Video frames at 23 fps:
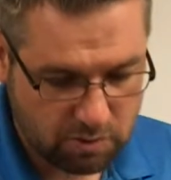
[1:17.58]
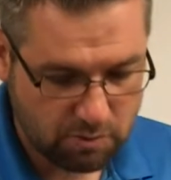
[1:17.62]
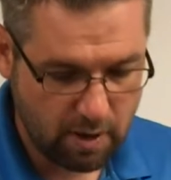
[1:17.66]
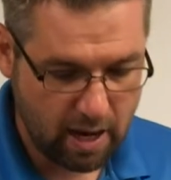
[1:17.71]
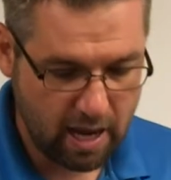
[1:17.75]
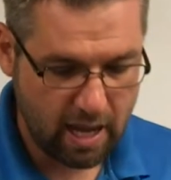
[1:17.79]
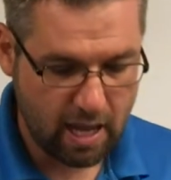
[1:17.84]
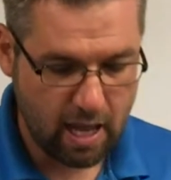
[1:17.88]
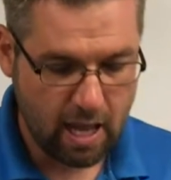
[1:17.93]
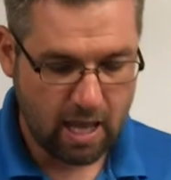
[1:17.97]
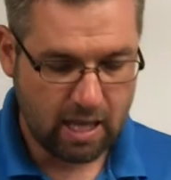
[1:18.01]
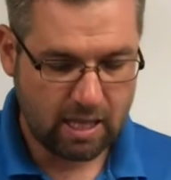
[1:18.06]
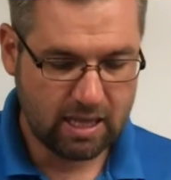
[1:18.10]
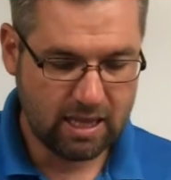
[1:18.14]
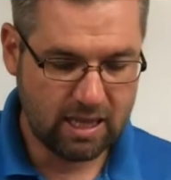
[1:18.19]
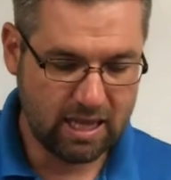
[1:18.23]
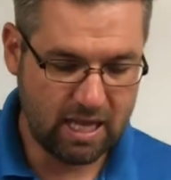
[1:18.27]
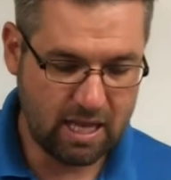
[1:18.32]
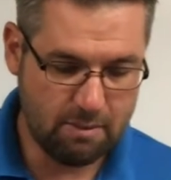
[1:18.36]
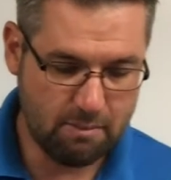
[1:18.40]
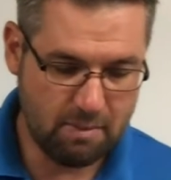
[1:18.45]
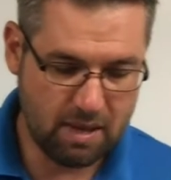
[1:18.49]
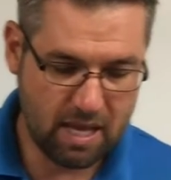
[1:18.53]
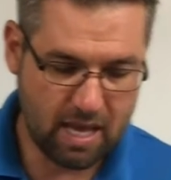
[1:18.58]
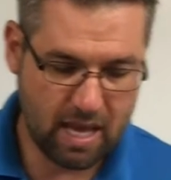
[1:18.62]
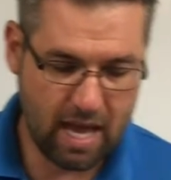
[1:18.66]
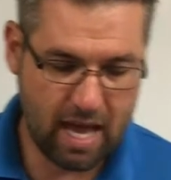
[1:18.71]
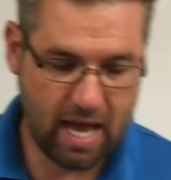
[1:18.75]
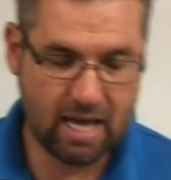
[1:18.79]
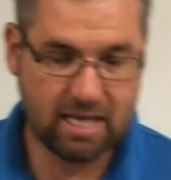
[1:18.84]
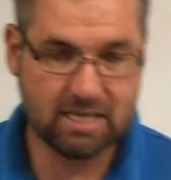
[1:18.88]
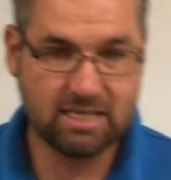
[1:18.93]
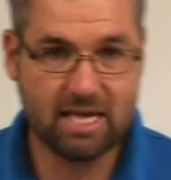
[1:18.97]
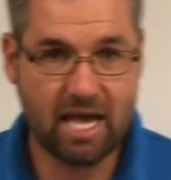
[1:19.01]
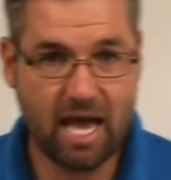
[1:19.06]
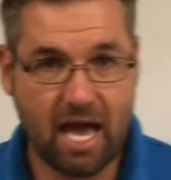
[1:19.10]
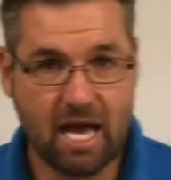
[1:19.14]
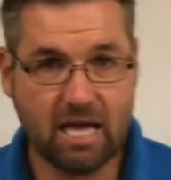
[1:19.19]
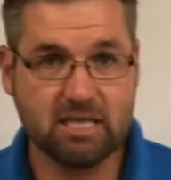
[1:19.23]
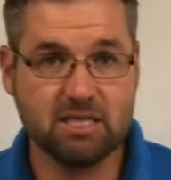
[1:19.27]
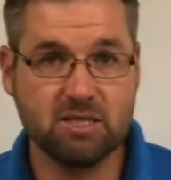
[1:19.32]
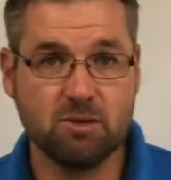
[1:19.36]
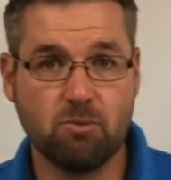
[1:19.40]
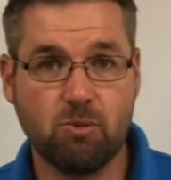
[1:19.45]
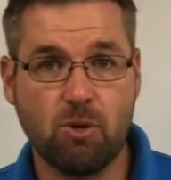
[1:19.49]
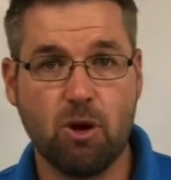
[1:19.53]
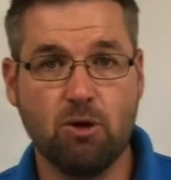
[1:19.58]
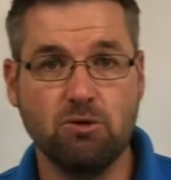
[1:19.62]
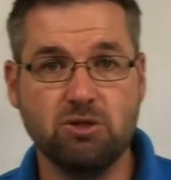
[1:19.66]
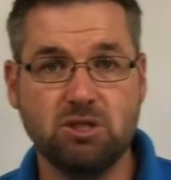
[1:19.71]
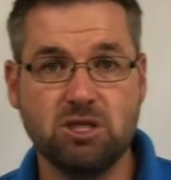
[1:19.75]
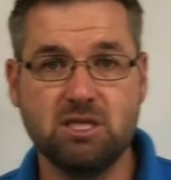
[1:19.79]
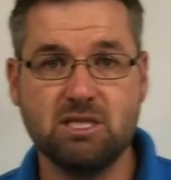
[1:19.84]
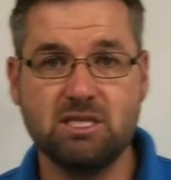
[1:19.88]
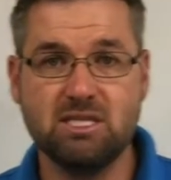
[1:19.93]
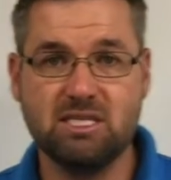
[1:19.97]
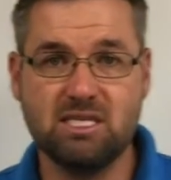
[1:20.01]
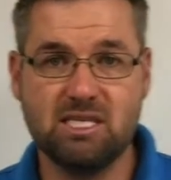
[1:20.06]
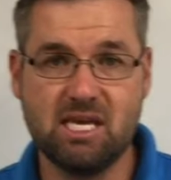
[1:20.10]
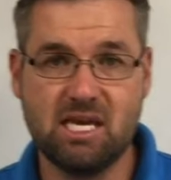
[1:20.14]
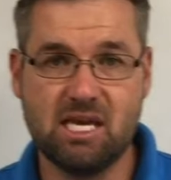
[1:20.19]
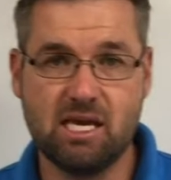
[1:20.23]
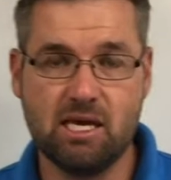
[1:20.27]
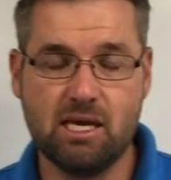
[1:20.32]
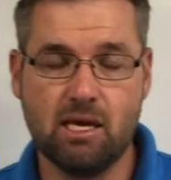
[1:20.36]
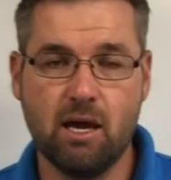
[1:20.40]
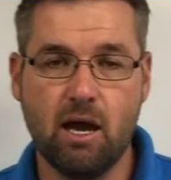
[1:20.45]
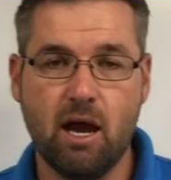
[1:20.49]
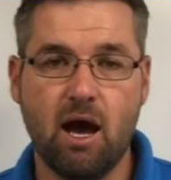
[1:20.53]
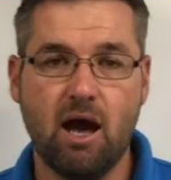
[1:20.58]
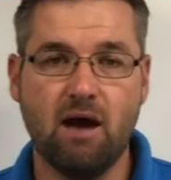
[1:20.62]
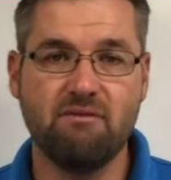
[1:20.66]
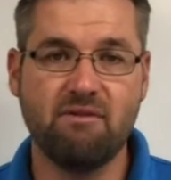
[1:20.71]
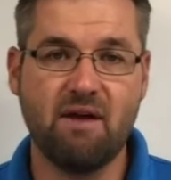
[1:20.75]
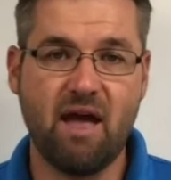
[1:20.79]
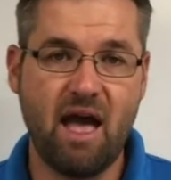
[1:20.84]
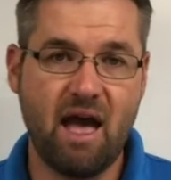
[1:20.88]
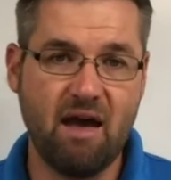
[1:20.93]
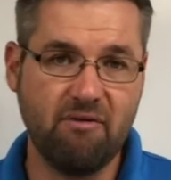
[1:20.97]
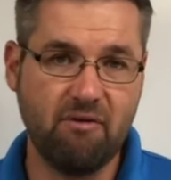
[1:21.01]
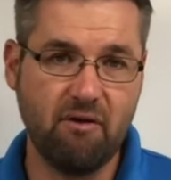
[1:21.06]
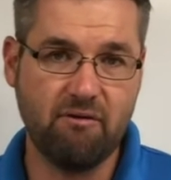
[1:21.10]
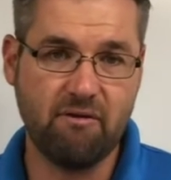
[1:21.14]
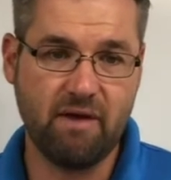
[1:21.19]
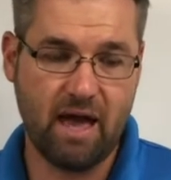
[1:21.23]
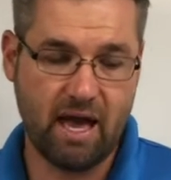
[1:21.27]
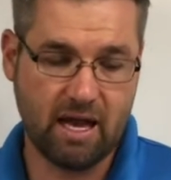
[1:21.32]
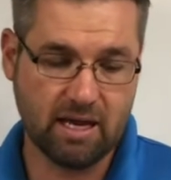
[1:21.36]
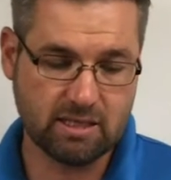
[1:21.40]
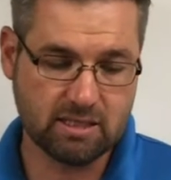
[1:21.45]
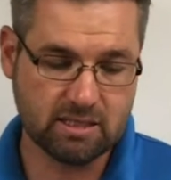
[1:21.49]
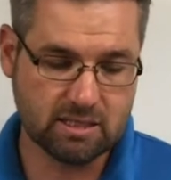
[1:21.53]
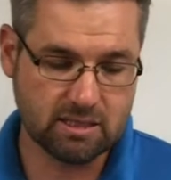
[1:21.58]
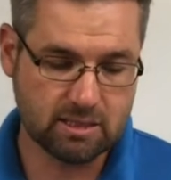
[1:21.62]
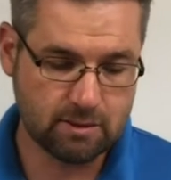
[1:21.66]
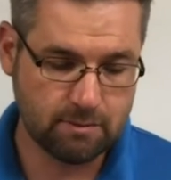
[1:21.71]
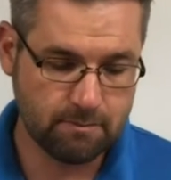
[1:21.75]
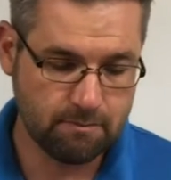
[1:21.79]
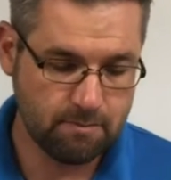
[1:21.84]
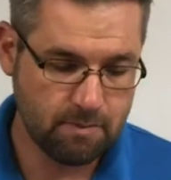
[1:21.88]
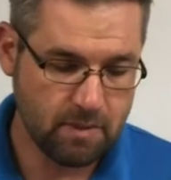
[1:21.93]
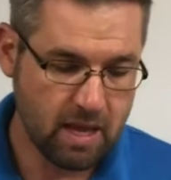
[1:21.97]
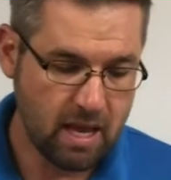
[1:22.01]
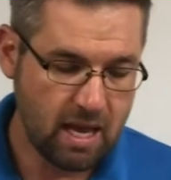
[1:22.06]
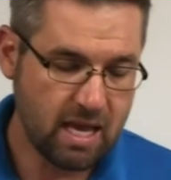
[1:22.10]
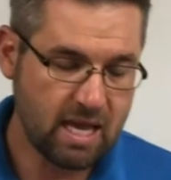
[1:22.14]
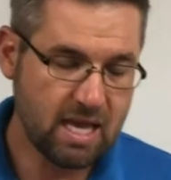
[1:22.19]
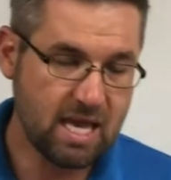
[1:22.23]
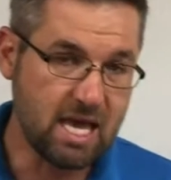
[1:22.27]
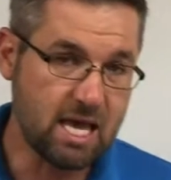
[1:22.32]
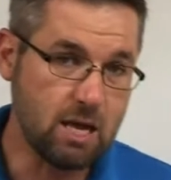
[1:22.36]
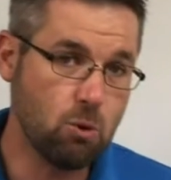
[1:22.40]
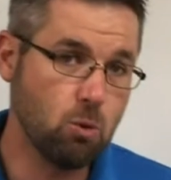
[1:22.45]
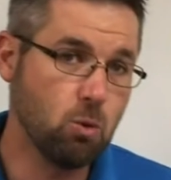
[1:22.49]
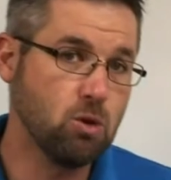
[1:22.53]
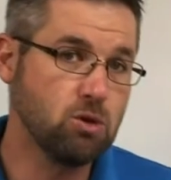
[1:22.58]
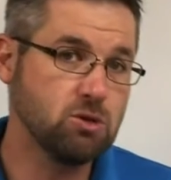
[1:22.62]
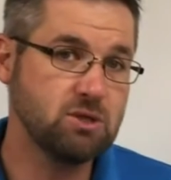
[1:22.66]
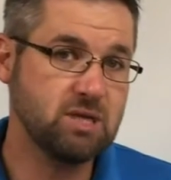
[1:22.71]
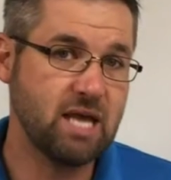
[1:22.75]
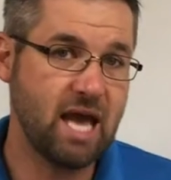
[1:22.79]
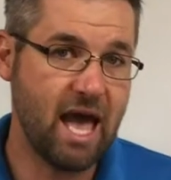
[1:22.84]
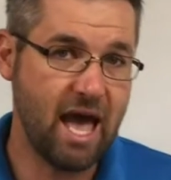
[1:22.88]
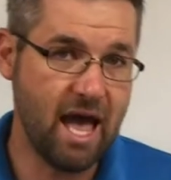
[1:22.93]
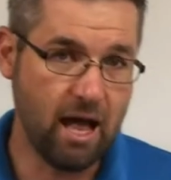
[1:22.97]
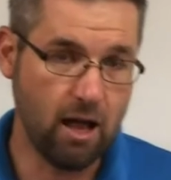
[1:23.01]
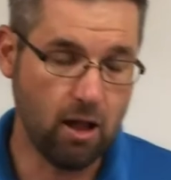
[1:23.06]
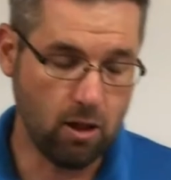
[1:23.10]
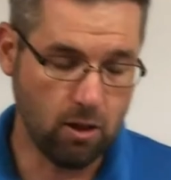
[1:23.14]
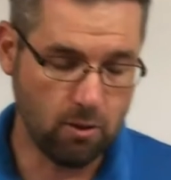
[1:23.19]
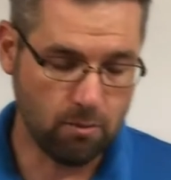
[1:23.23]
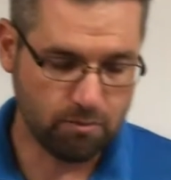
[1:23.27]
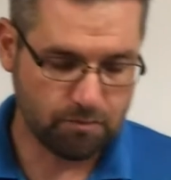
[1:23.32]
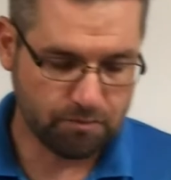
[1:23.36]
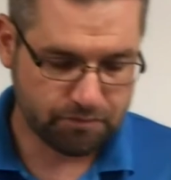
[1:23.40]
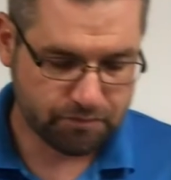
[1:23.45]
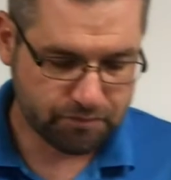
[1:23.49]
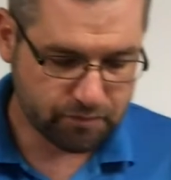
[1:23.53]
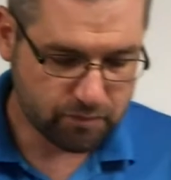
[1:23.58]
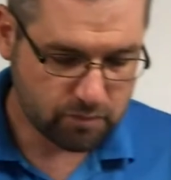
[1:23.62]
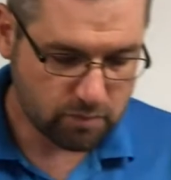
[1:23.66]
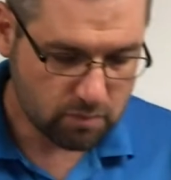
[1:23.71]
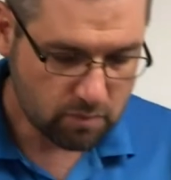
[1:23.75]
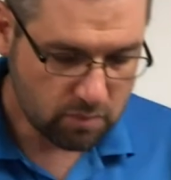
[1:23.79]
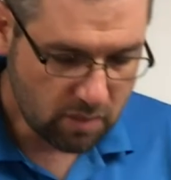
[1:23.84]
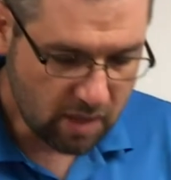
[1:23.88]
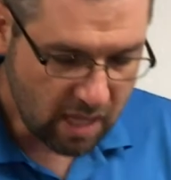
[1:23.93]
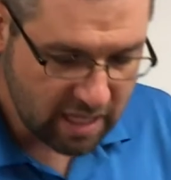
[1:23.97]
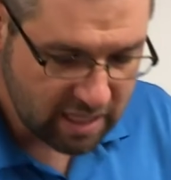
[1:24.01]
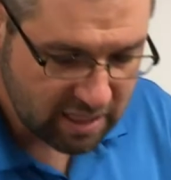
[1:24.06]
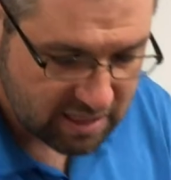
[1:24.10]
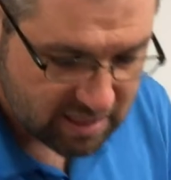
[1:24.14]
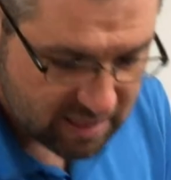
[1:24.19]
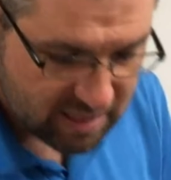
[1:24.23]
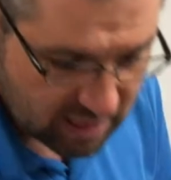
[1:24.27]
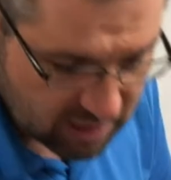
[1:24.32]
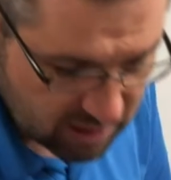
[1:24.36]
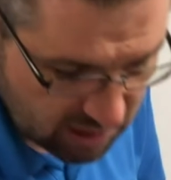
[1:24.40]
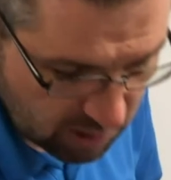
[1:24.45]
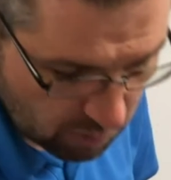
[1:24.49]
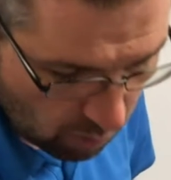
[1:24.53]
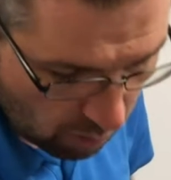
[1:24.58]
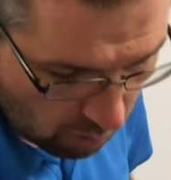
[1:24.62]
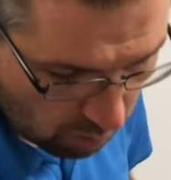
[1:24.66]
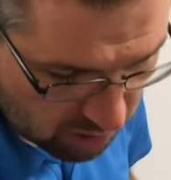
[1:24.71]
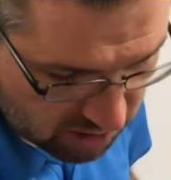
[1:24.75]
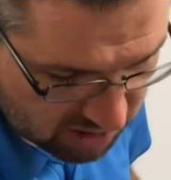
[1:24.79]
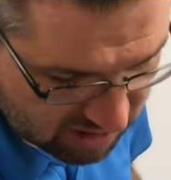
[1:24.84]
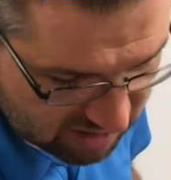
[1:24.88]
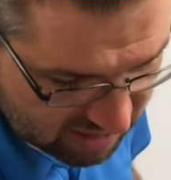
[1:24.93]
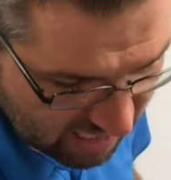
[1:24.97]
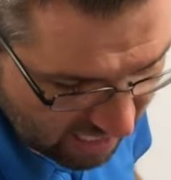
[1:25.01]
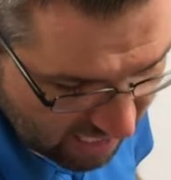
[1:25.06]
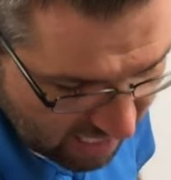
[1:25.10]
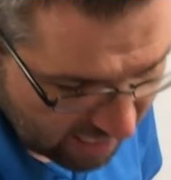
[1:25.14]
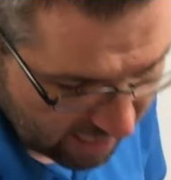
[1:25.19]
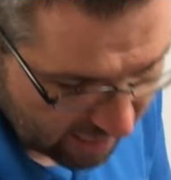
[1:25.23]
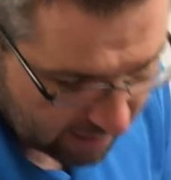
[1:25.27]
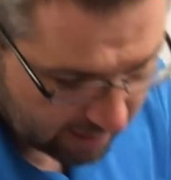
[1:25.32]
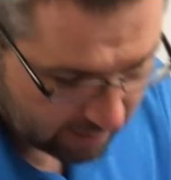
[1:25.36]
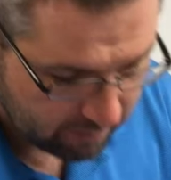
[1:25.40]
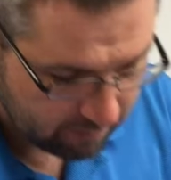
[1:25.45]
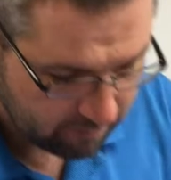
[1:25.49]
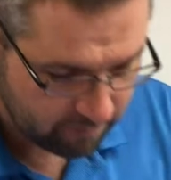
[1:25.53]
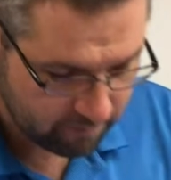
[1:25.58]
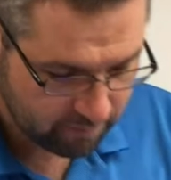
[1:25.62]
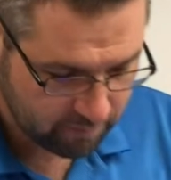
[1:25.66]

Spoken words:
write limit as x approaches C of f of x equals L. And essentially what we're saying,